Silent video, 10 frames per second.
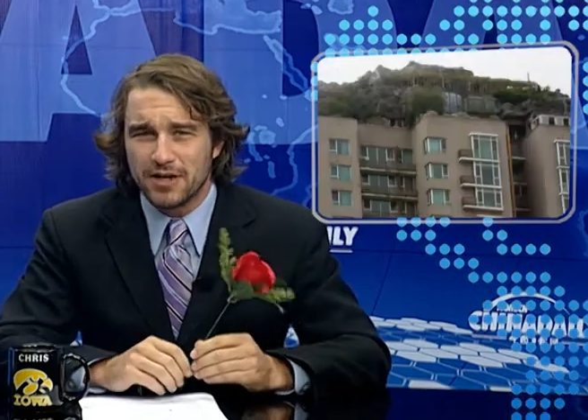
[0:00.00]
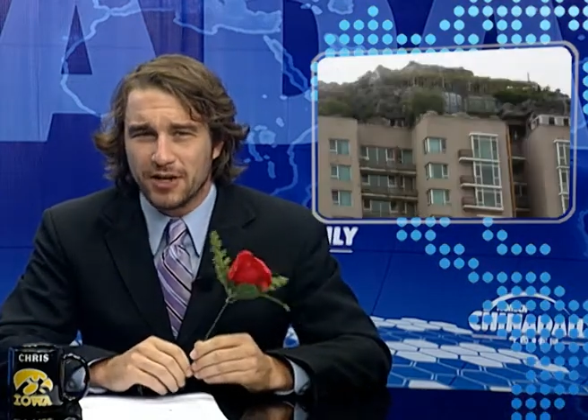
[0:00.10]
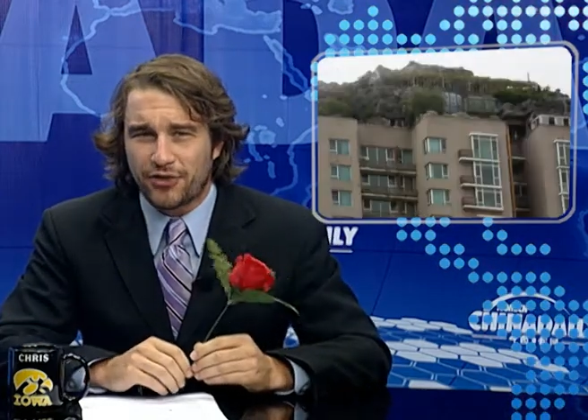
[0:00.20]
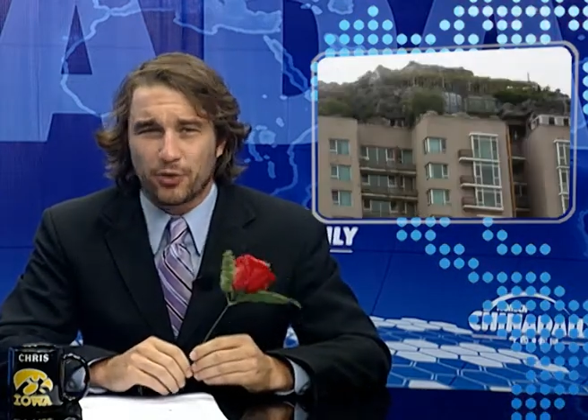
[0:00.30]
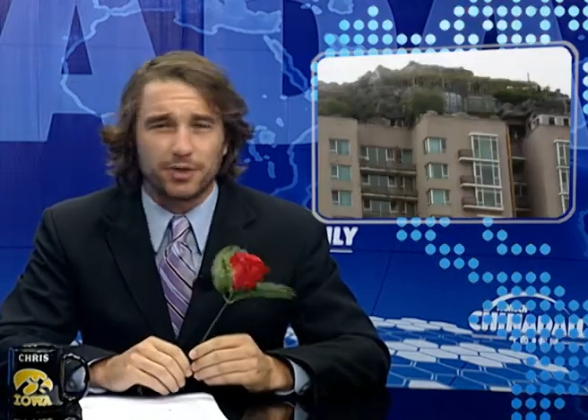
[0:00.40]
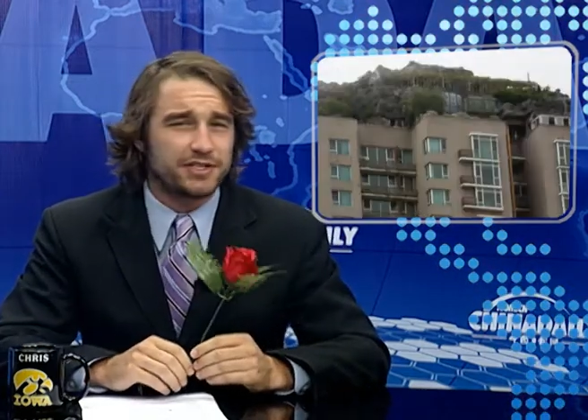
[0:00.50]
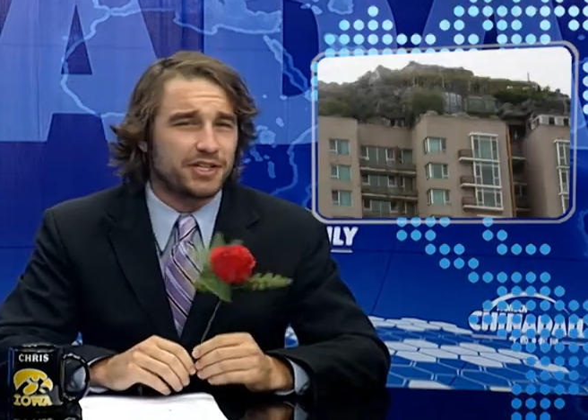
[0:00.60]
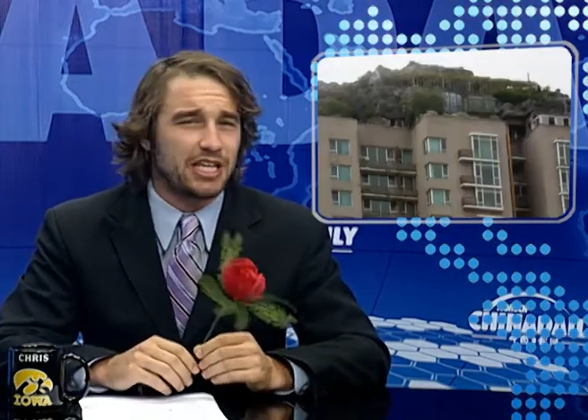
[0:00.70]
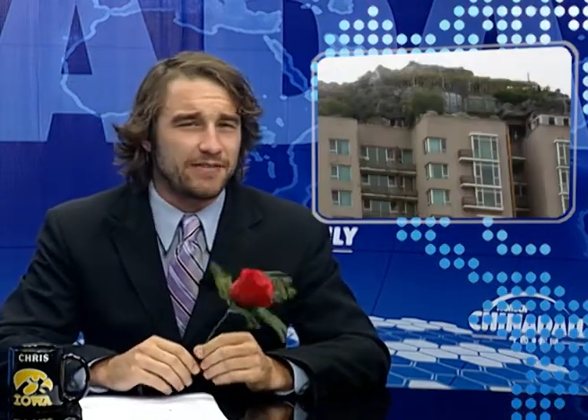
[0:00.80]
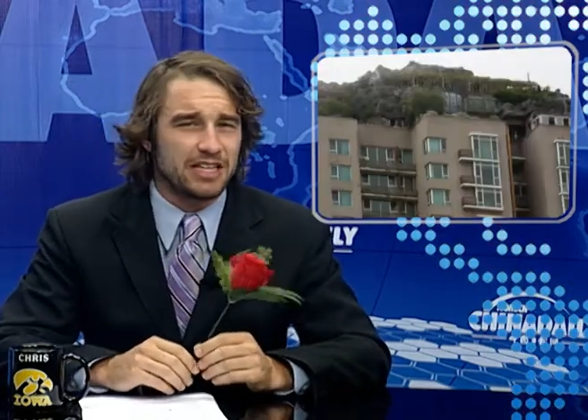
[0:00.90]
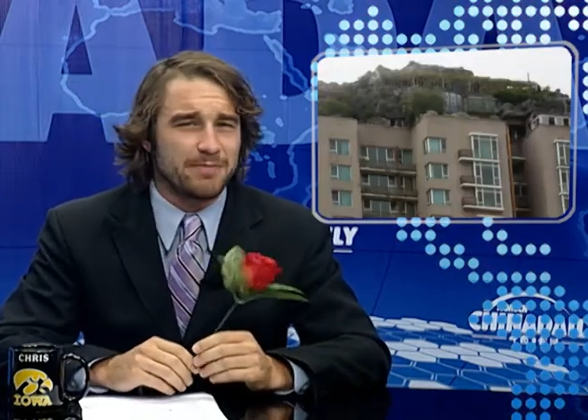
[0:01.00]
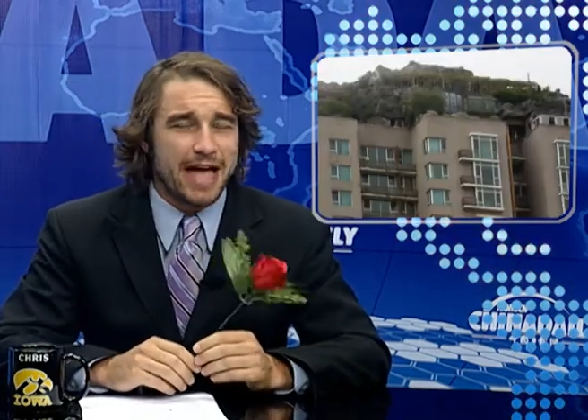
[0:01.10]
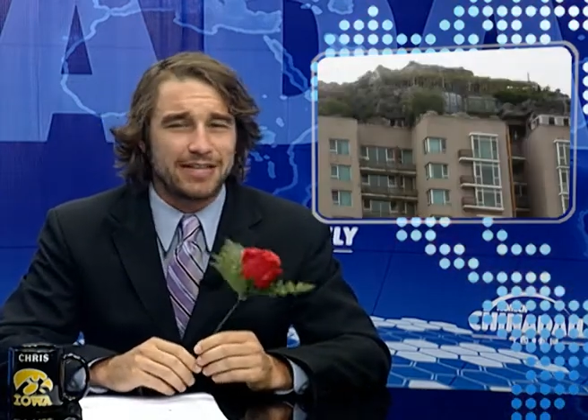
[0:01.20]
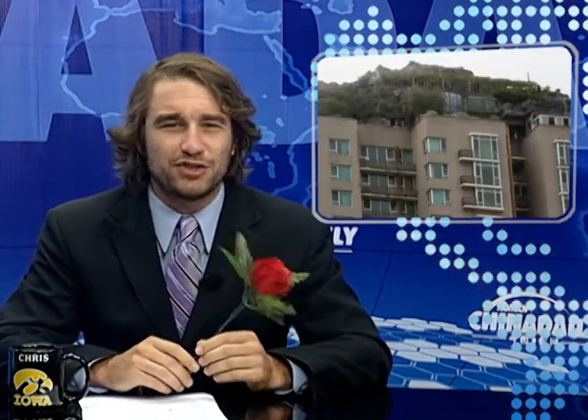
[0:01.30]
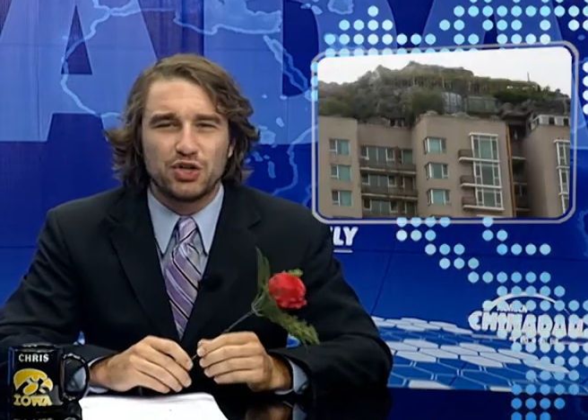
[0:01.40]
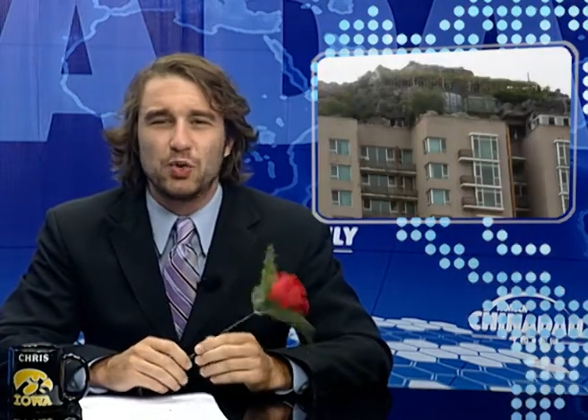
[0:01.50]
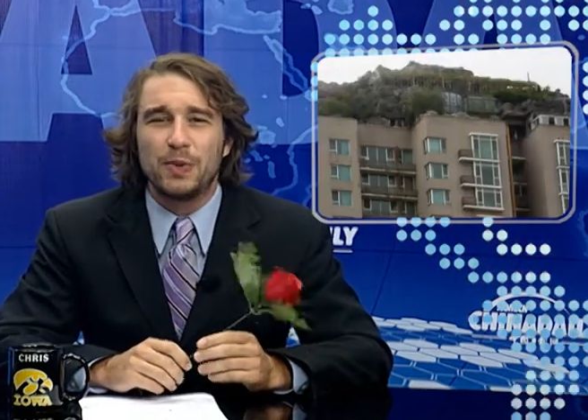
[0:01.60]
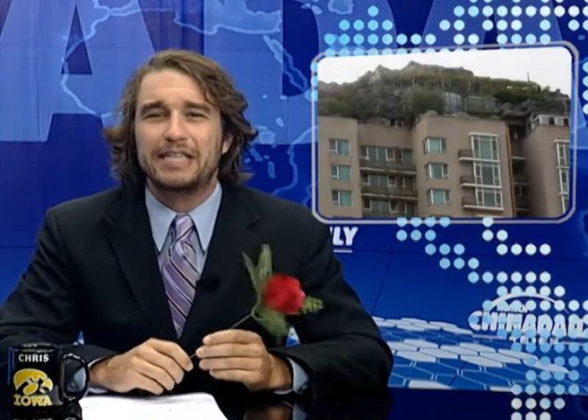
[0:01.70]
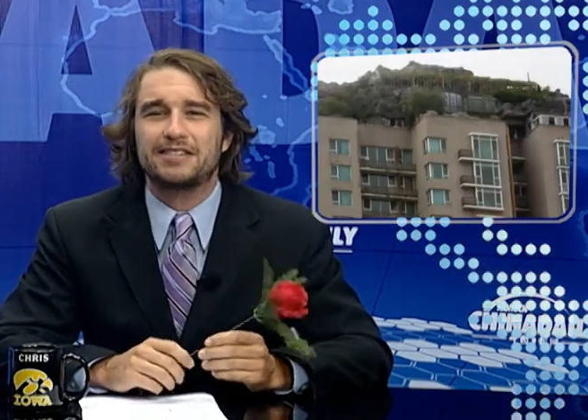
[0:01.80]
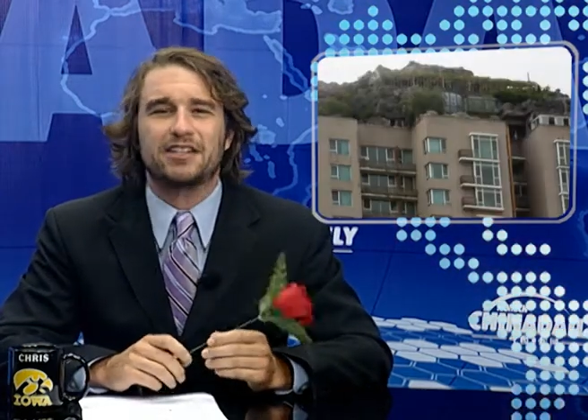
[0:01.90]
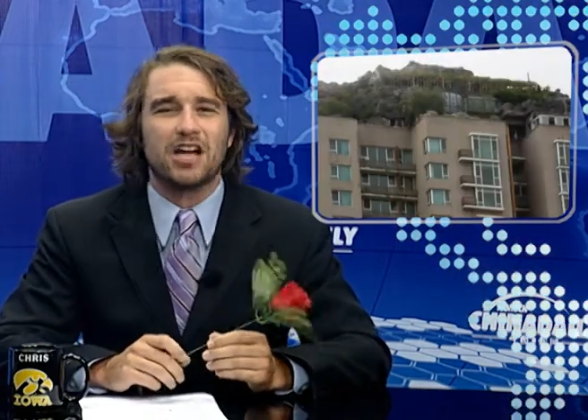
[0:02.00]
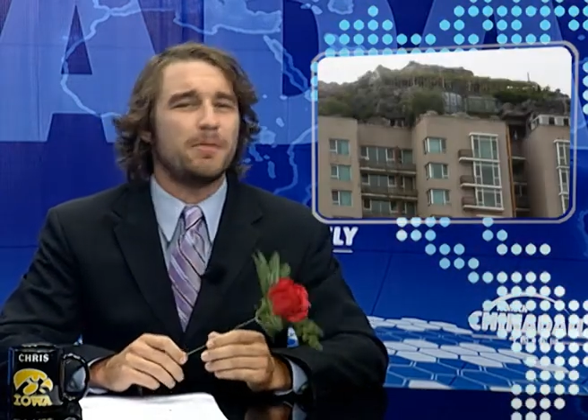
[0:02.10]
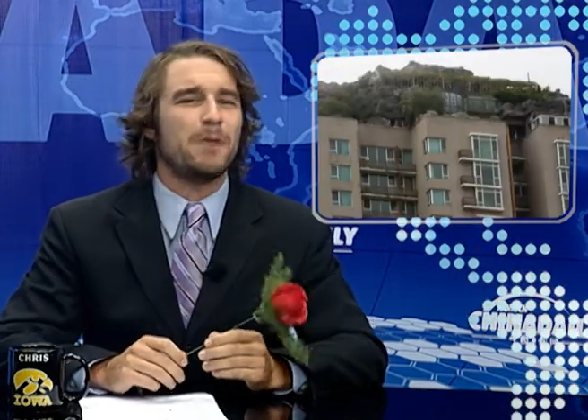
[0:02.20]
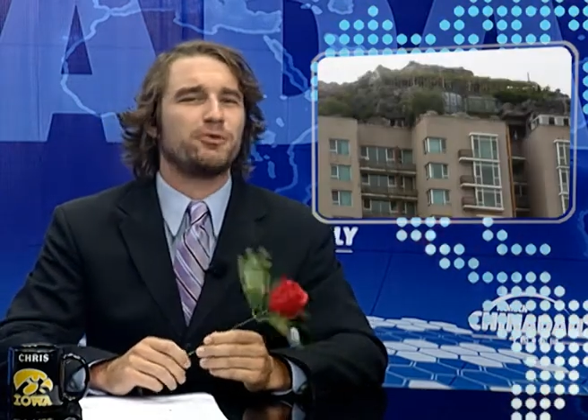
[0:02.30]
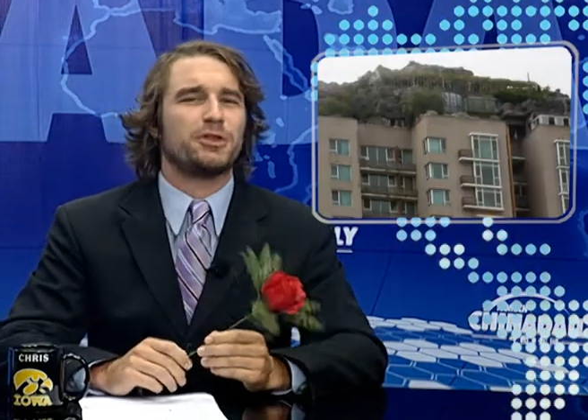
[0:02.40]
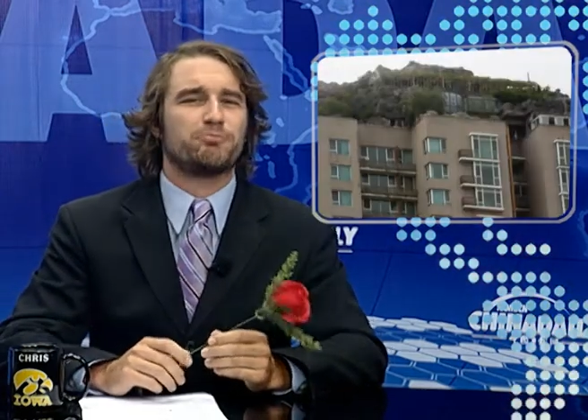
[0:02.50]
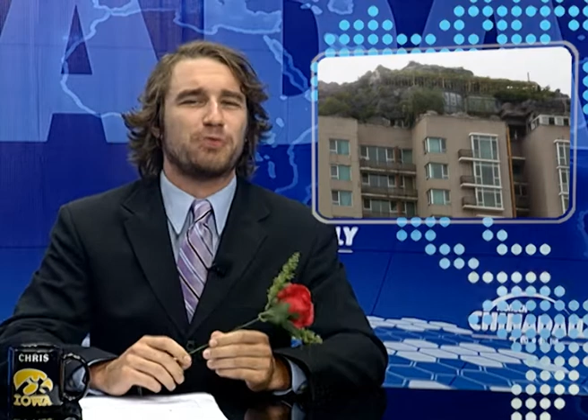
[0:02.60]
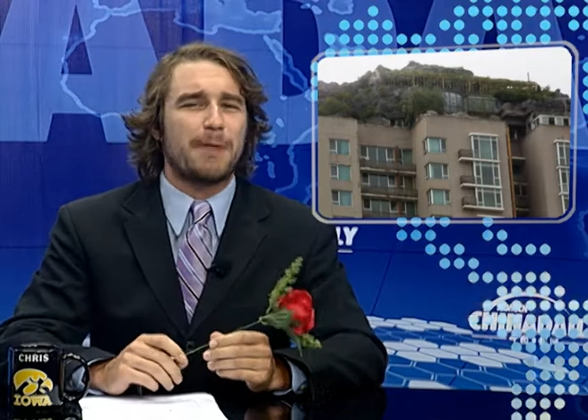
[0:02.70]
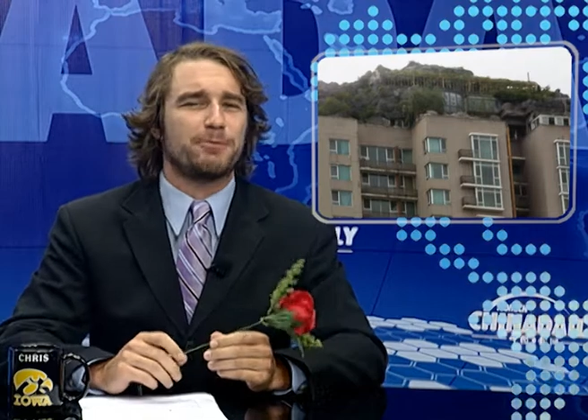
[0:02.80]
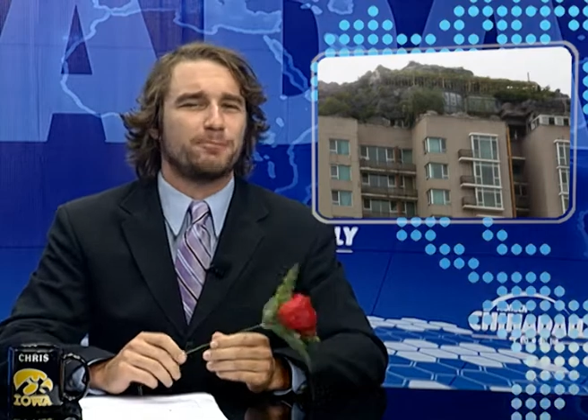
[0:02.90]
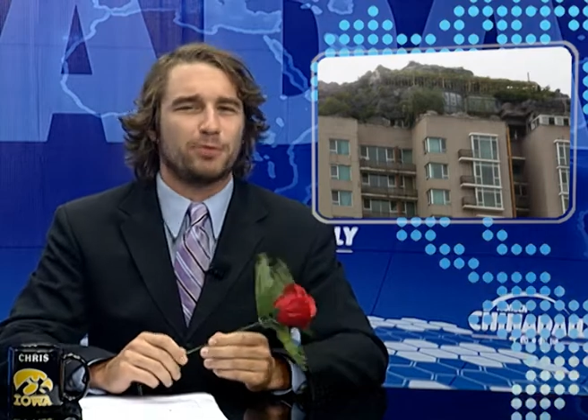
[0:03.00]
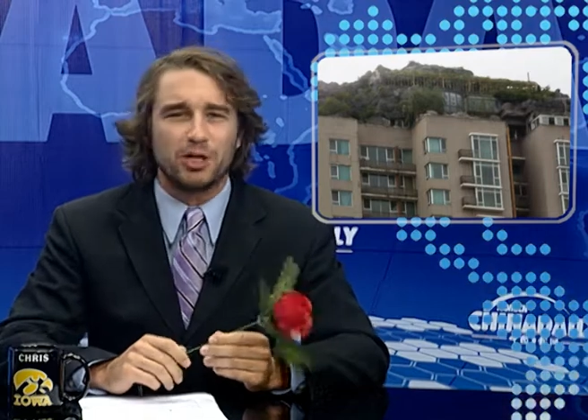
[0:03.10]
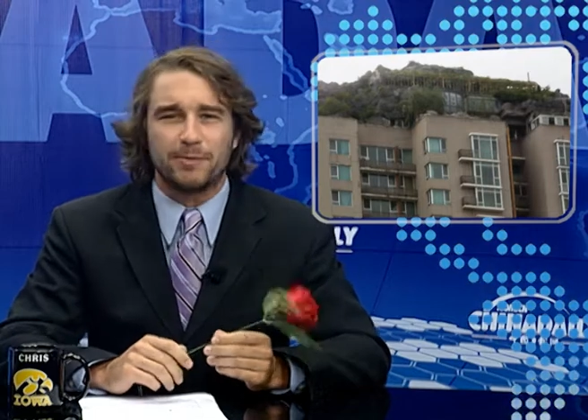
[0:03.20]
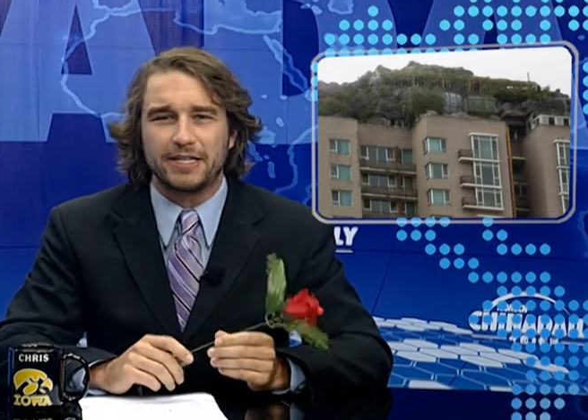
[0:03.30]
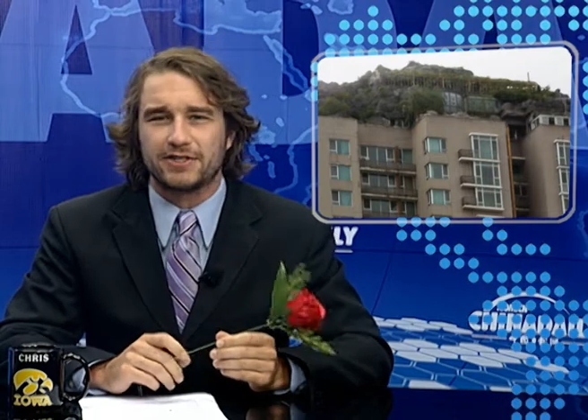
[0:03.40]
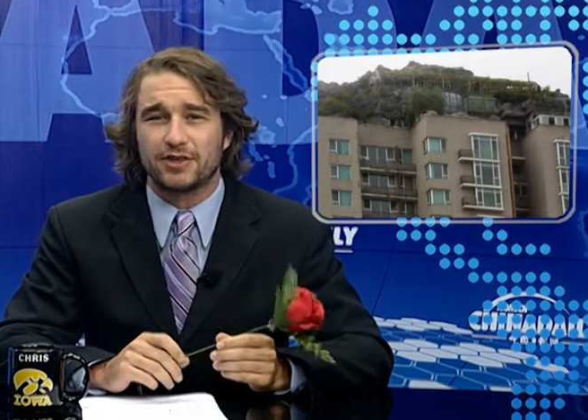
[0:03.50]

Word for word: Authorities are giving the man two weeks to come up with the proper permits,